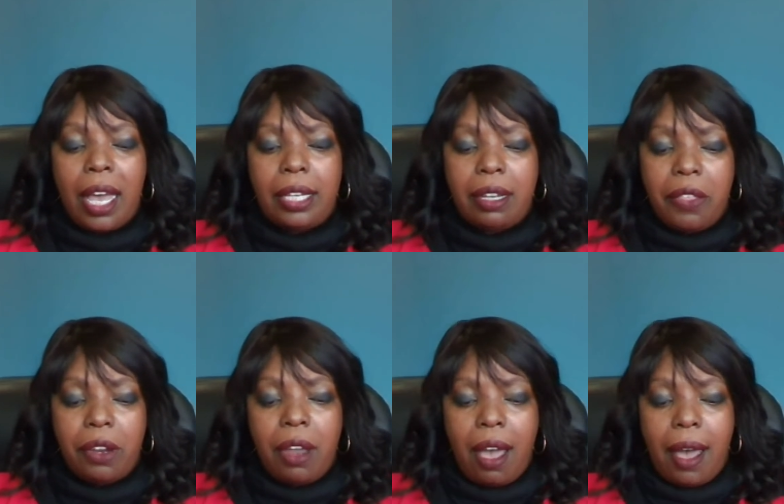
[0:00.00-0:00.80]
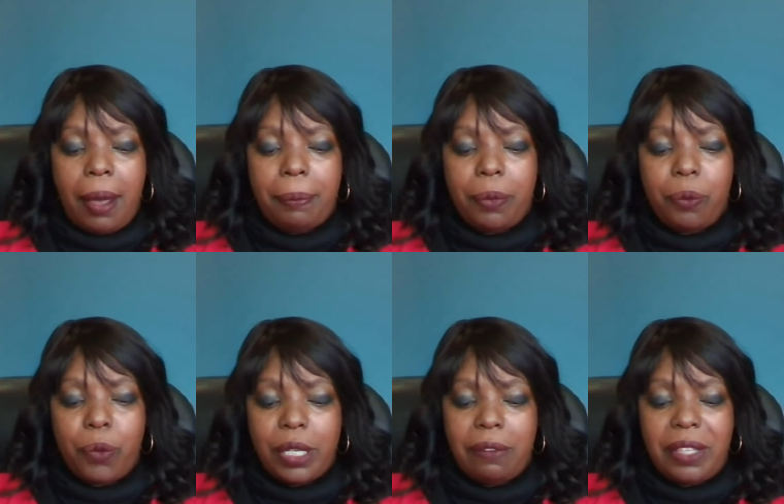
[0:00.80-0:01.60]
Another
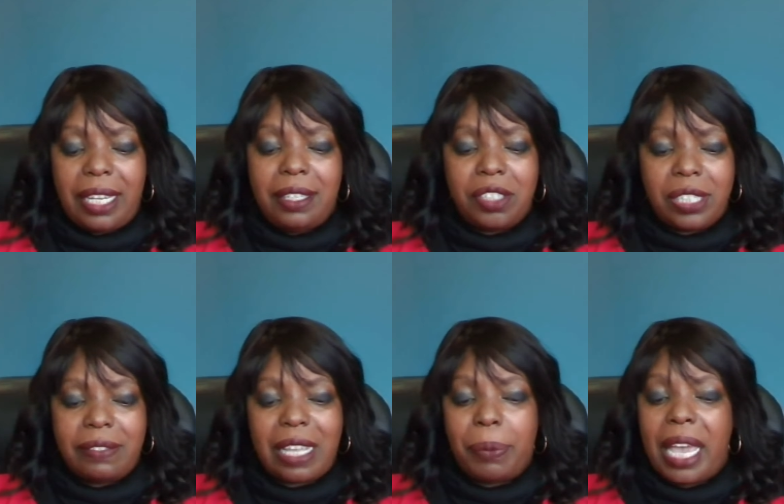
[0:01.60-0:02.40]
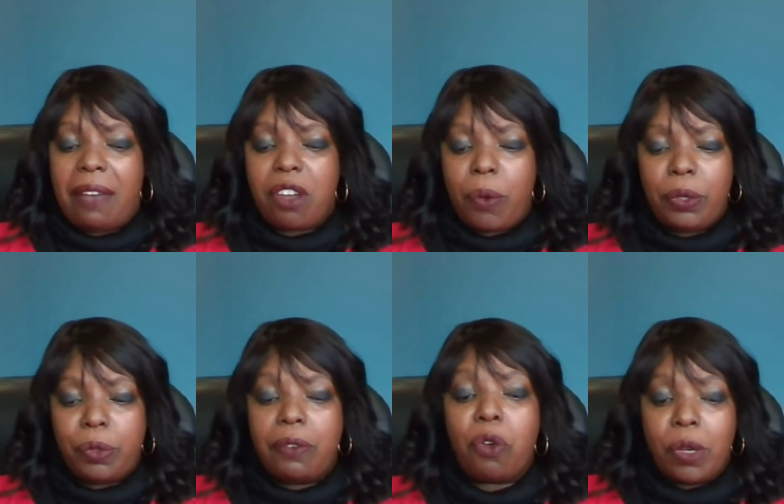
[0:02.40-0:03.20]
one of the initiatives that we have going
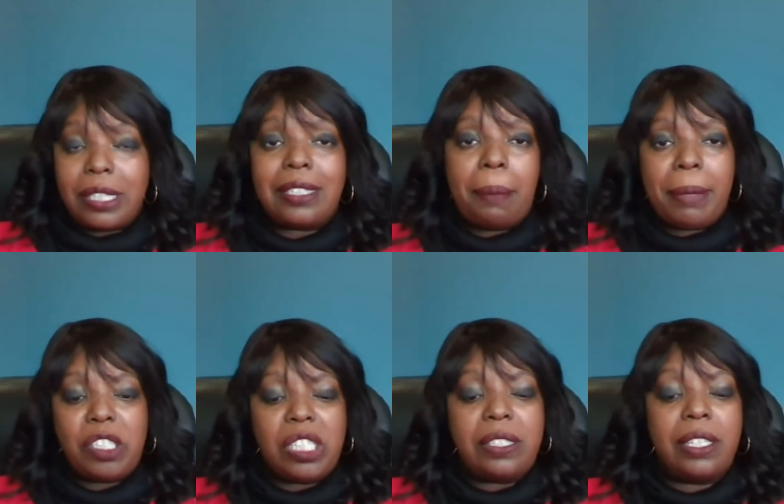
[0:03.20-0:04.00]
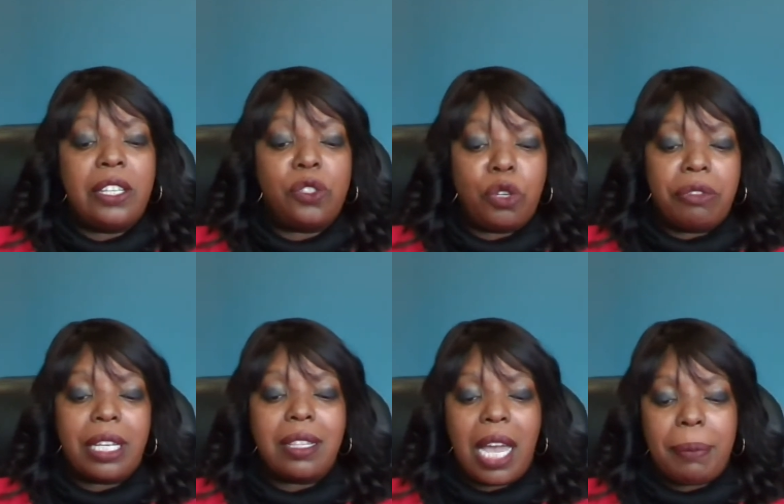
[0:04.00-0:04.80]
on, of course, as I mentioned, is the
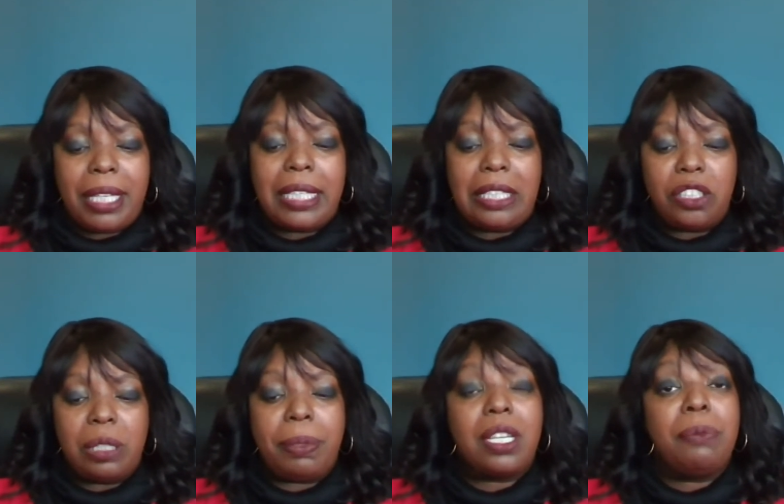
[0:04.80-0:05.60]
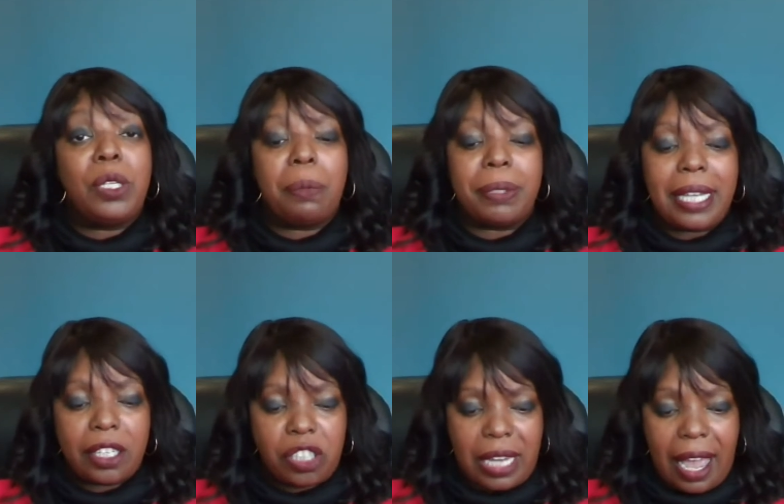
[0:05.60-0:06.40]
Historic Climate Leadership and Community
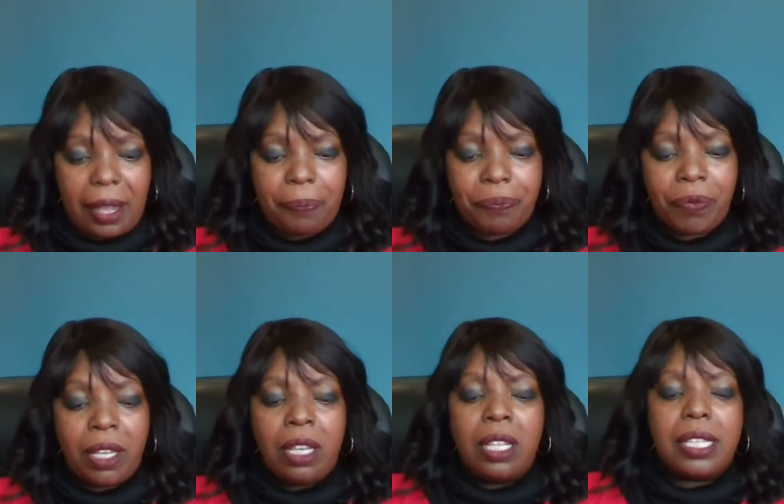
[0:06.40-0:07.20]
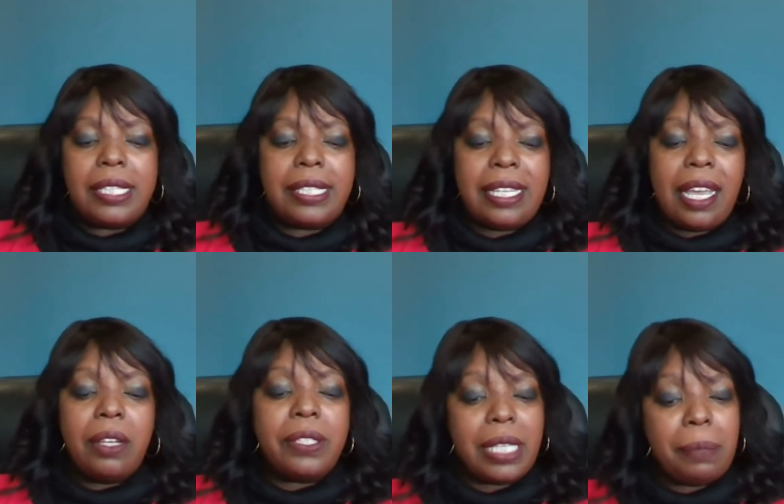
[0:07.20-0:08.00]
Protection Act. The
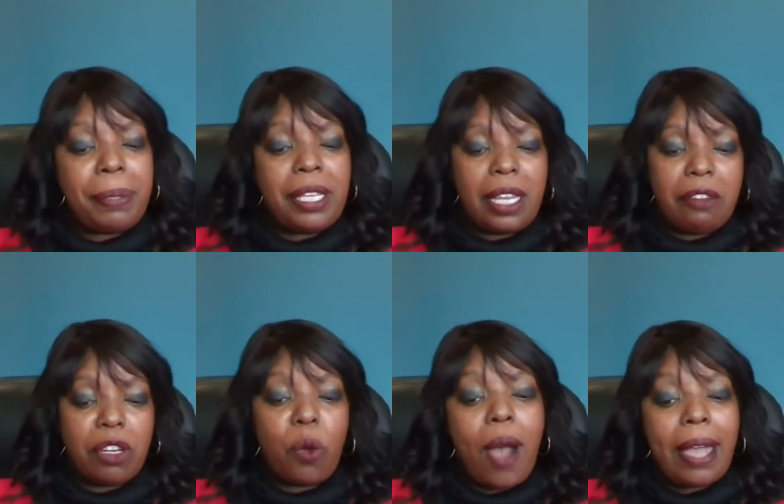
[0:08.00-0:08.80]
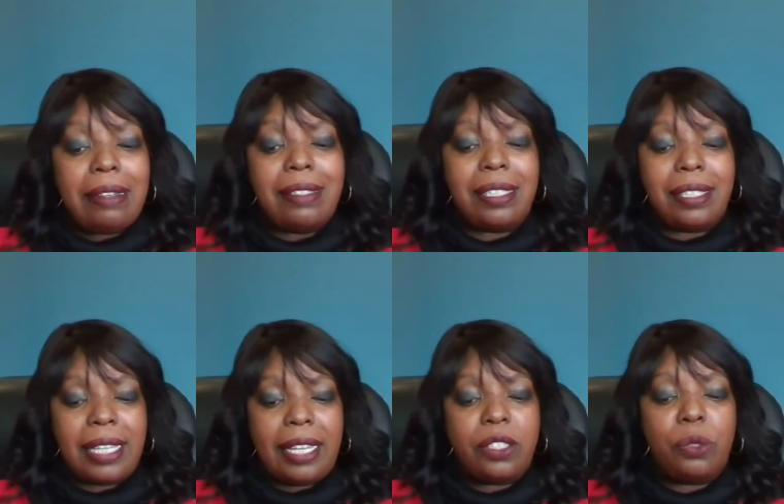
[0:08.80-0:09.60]
CLCPA requires the
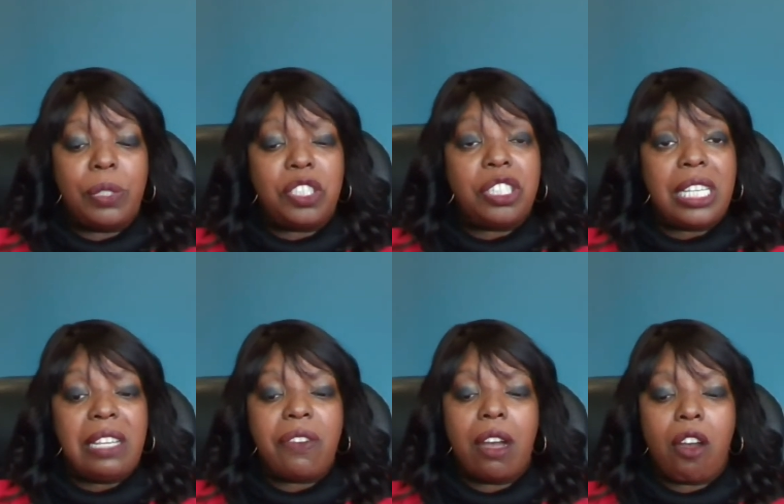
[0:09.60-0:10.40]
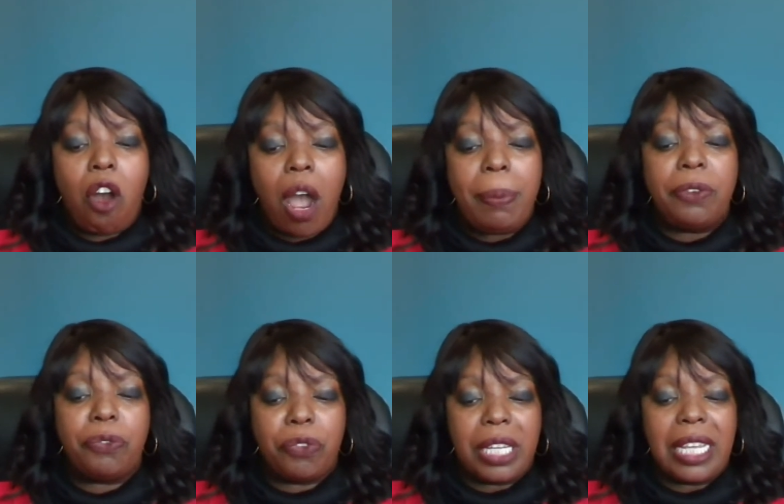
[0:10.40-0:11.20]
state to achieve a
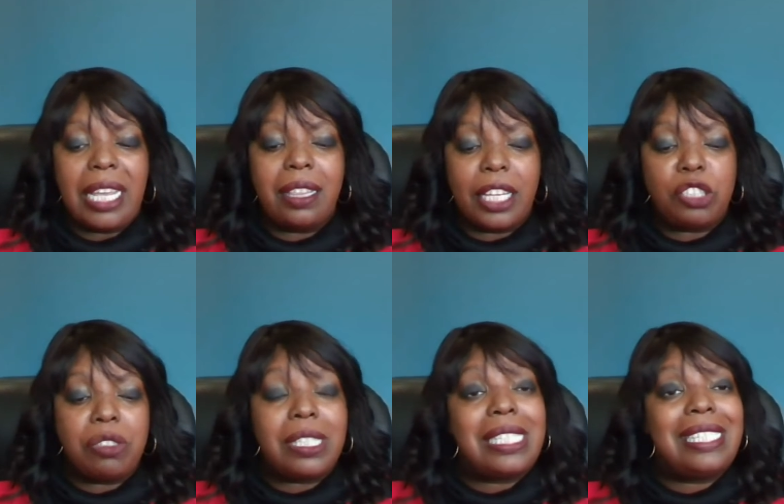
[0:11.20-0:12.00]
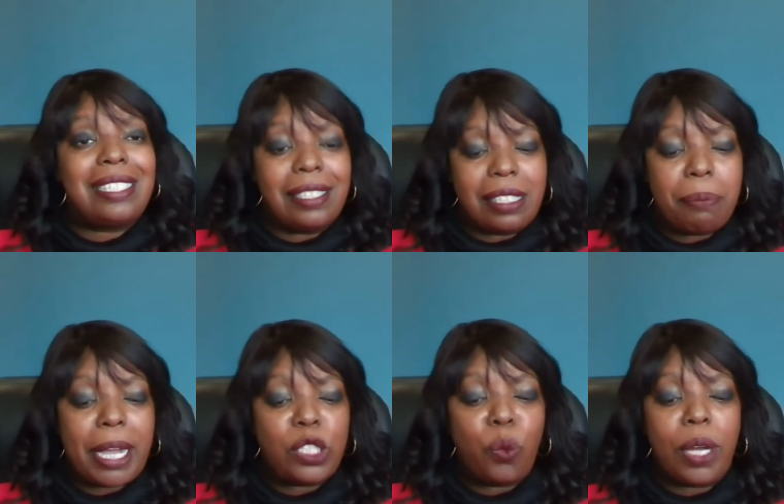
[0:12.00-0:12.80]
carbon-free electricity system
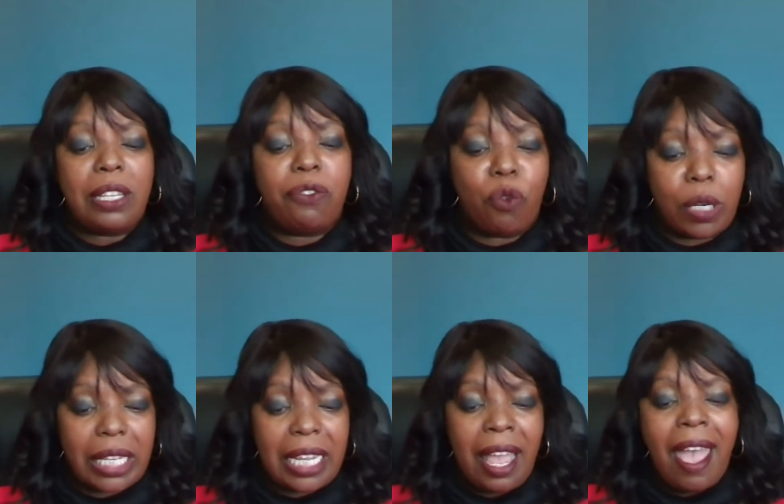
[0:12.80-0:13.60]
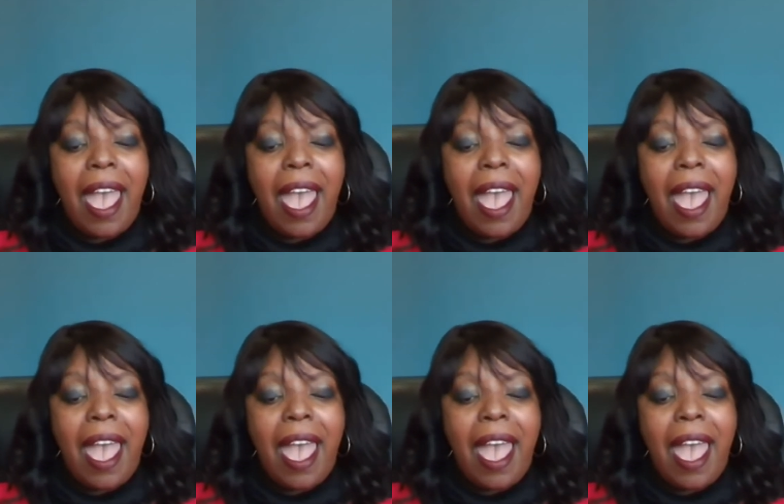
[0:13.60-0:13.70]
by 2040